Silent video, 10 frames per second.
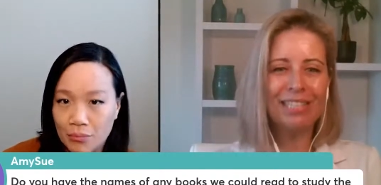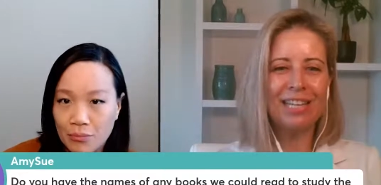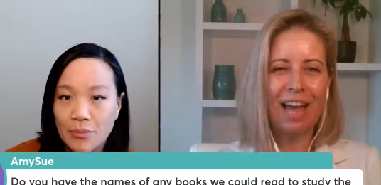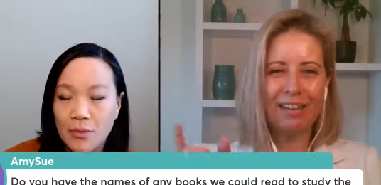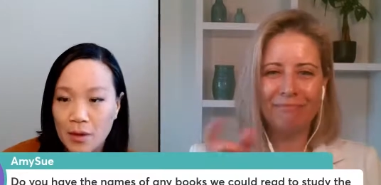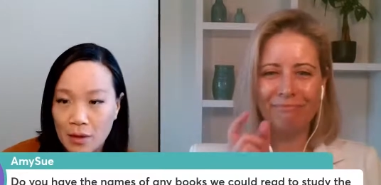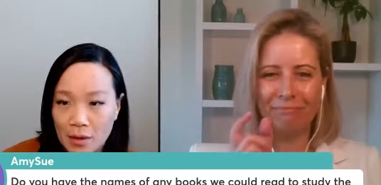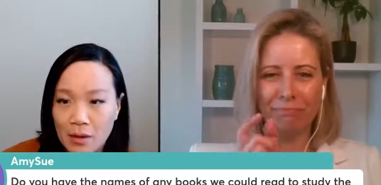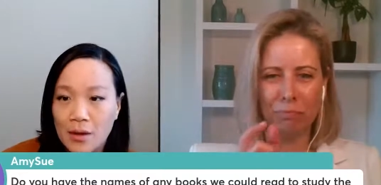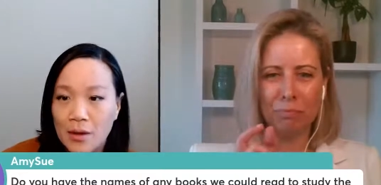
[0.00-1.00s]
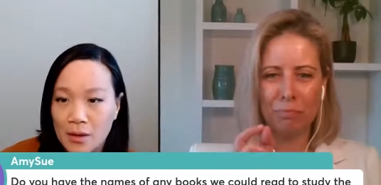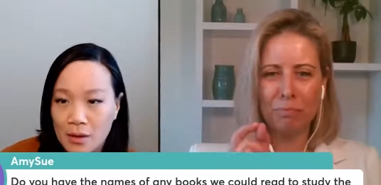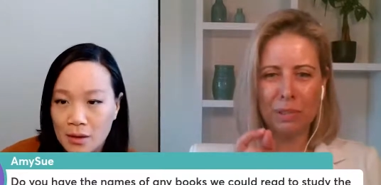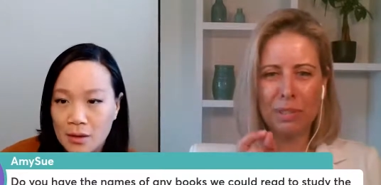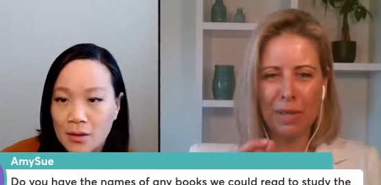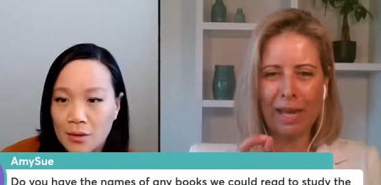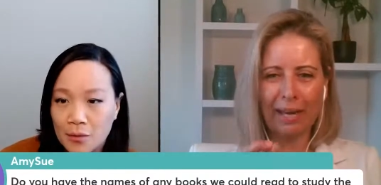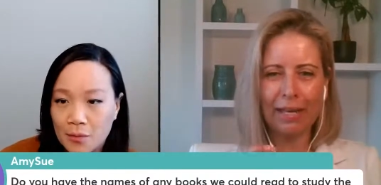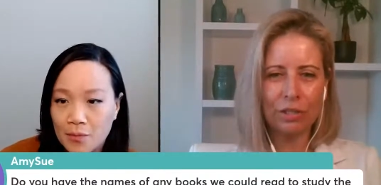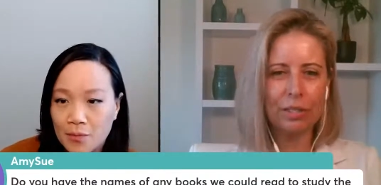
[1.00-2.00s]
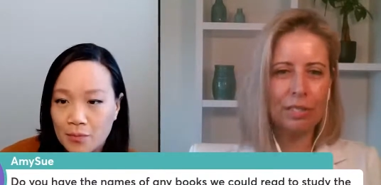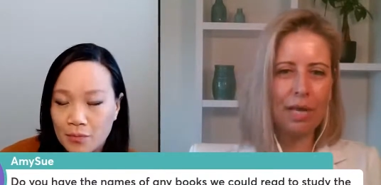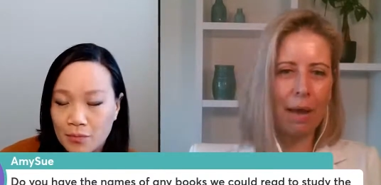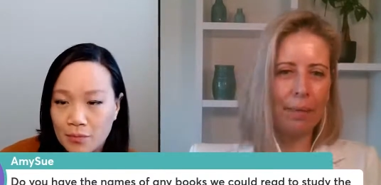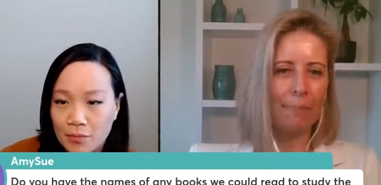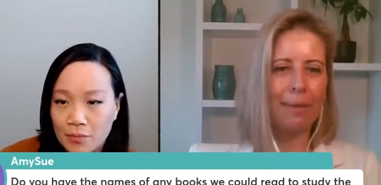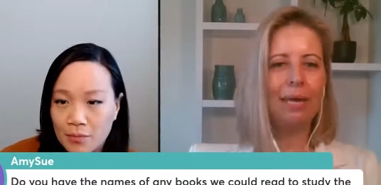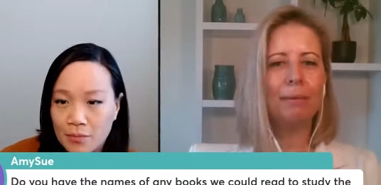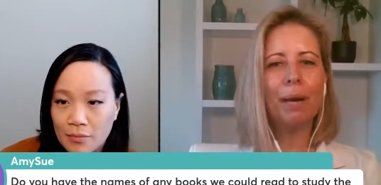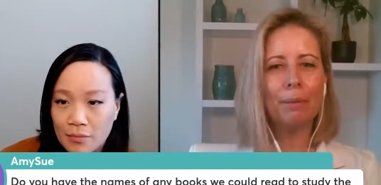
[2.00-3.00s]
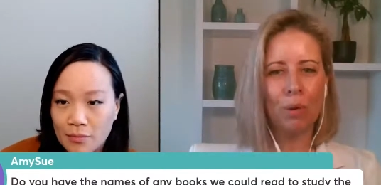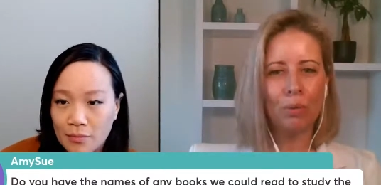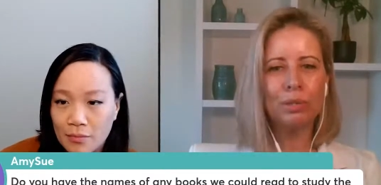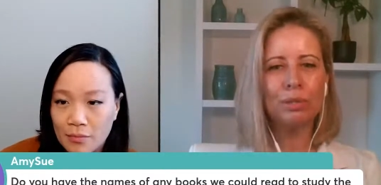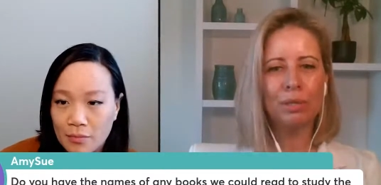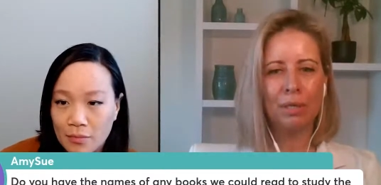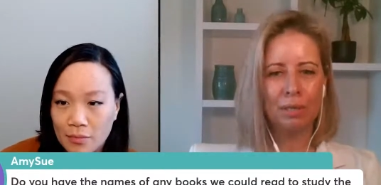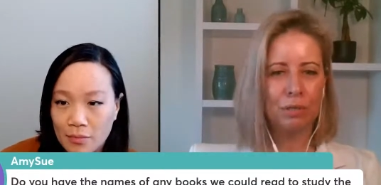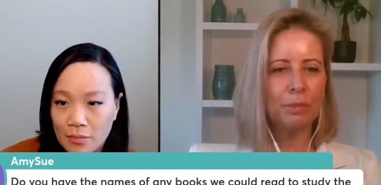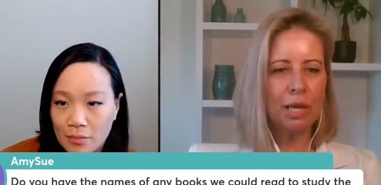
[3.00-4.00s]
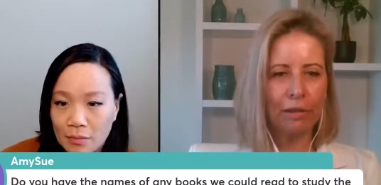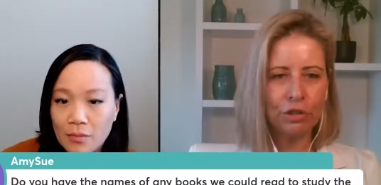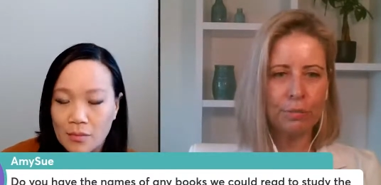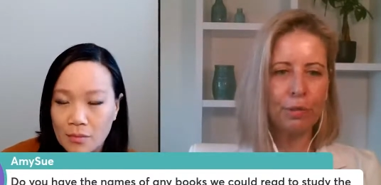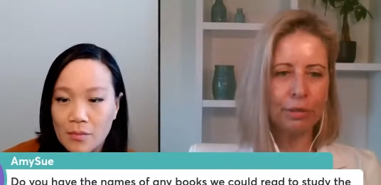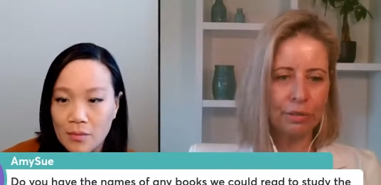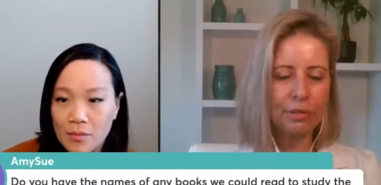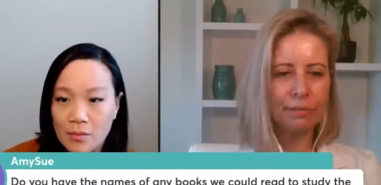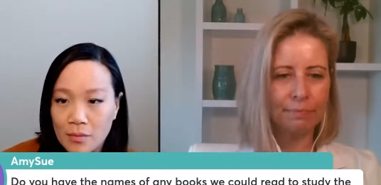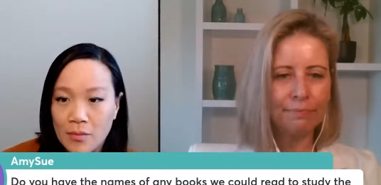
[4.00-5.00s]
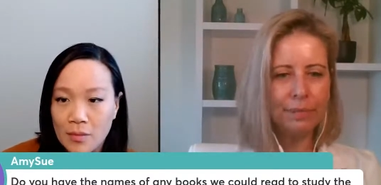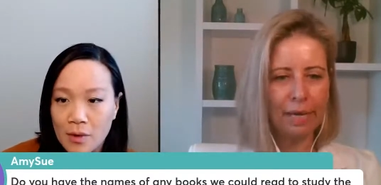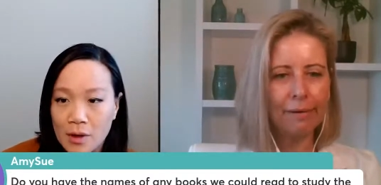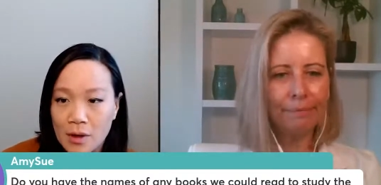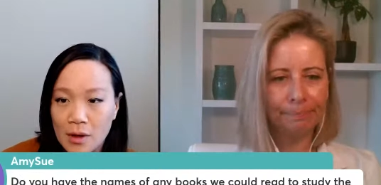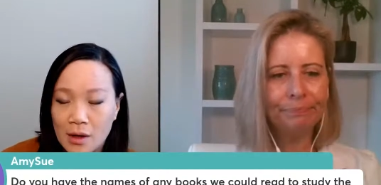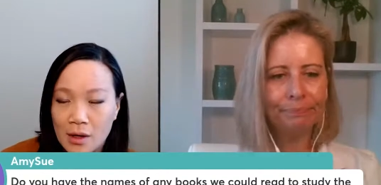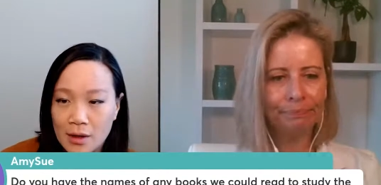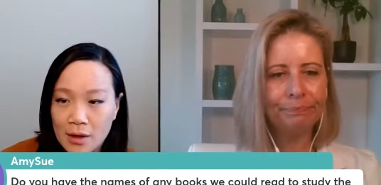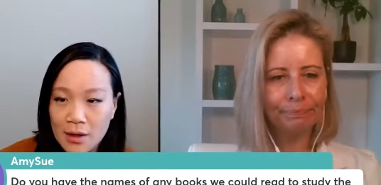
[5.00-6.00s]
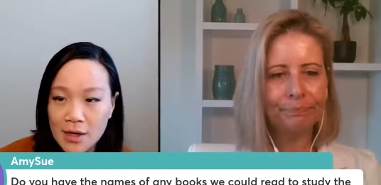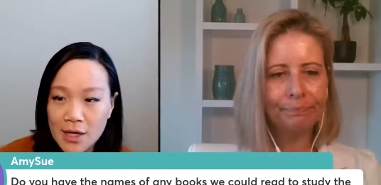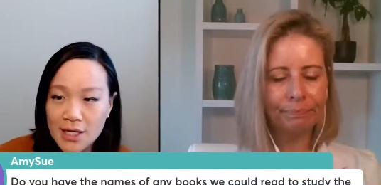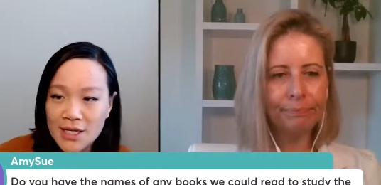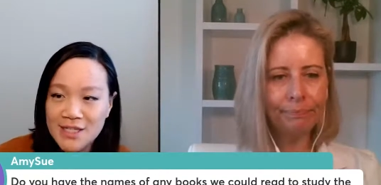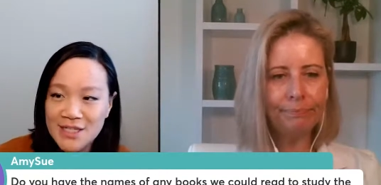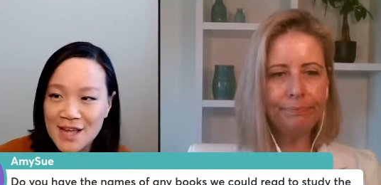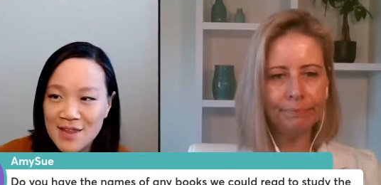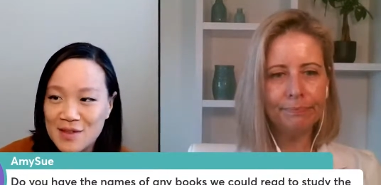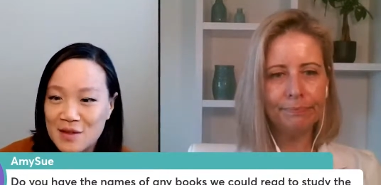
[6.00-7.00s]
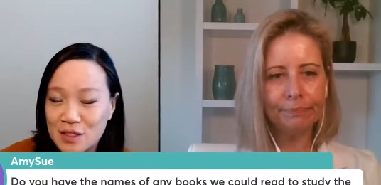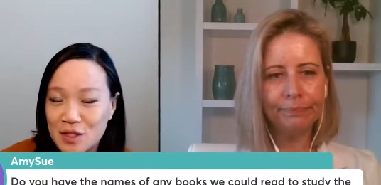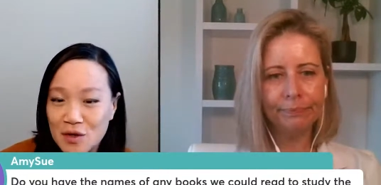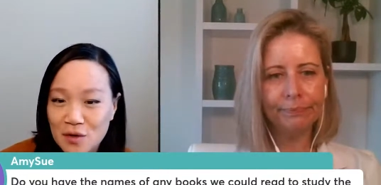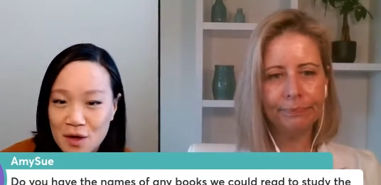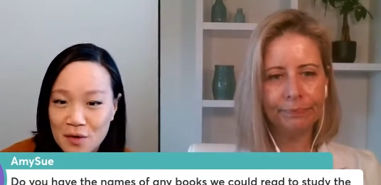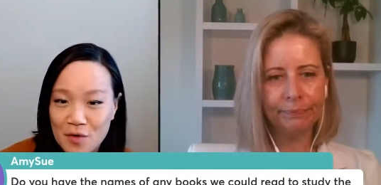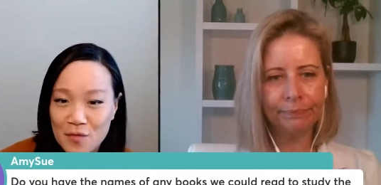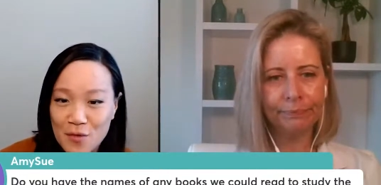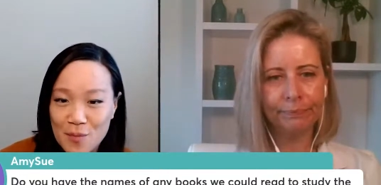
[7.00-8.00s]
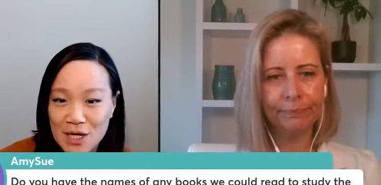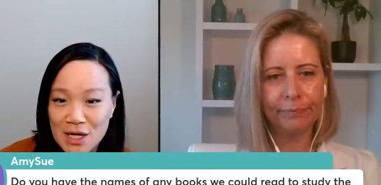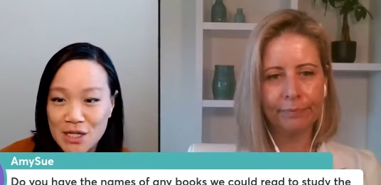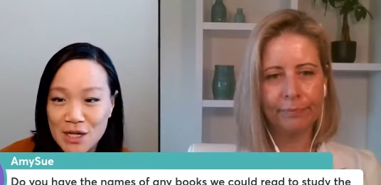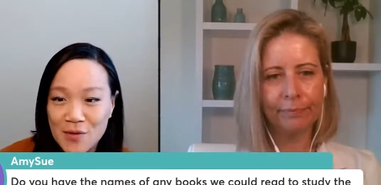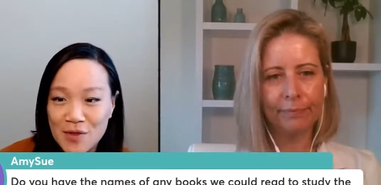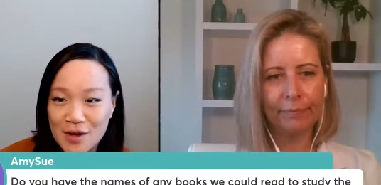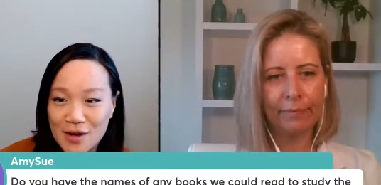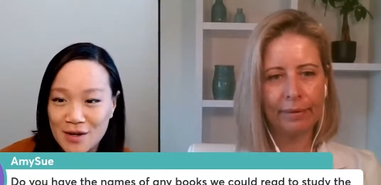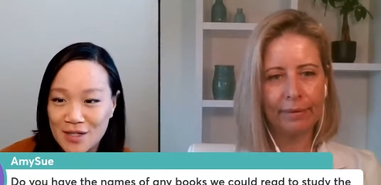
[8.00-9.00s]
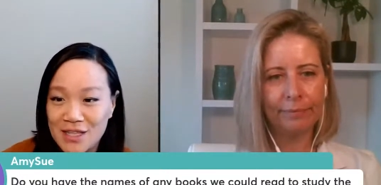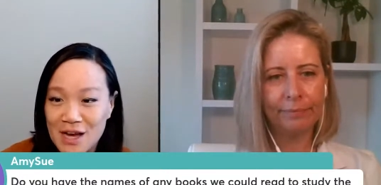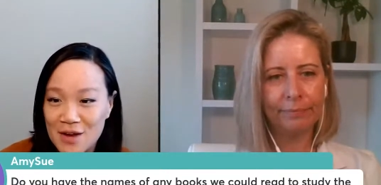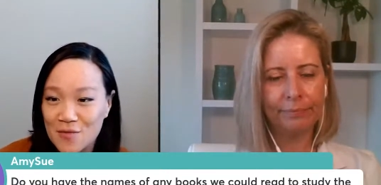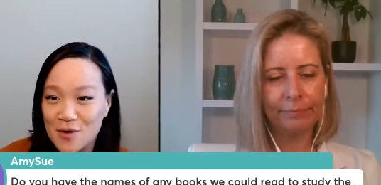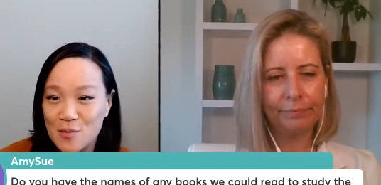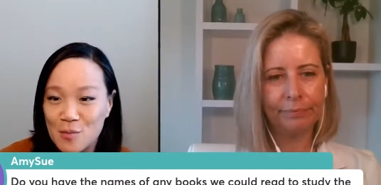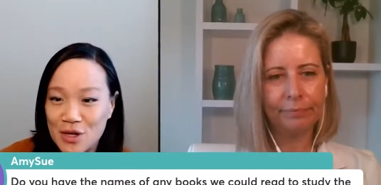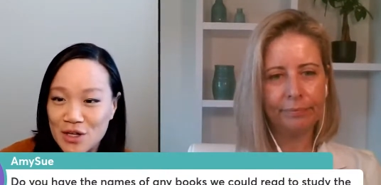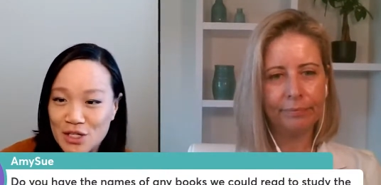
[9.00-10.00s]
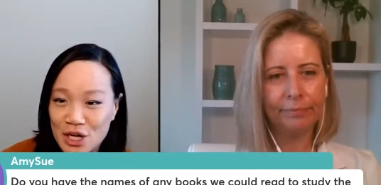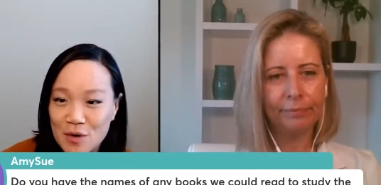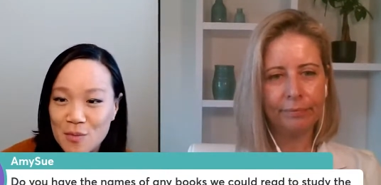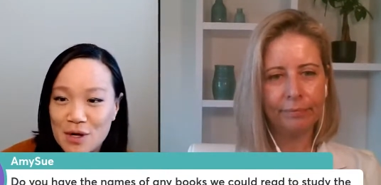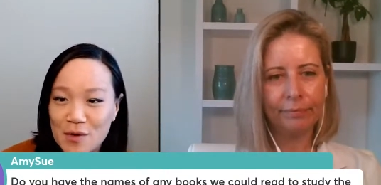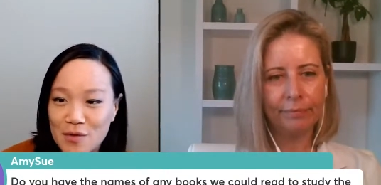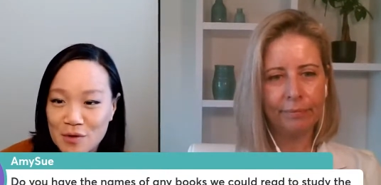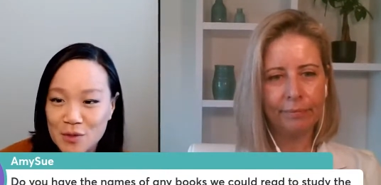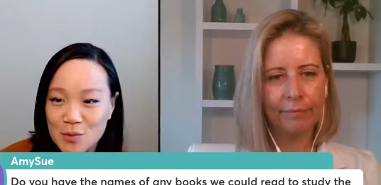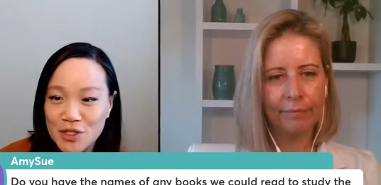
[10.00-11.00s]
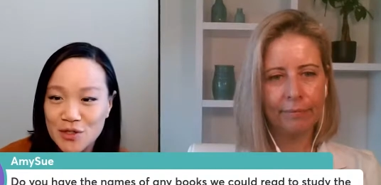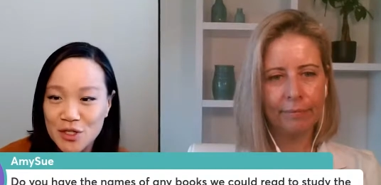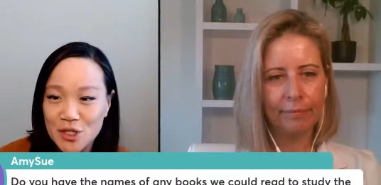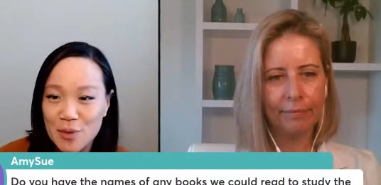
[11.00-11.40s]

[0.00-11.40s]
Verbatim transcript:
Speaker 1: It's not that connection is not being made by most dermatology books. So
Speaker 2: and it's sad that there's not a lot of information out there aside from what you shared about those research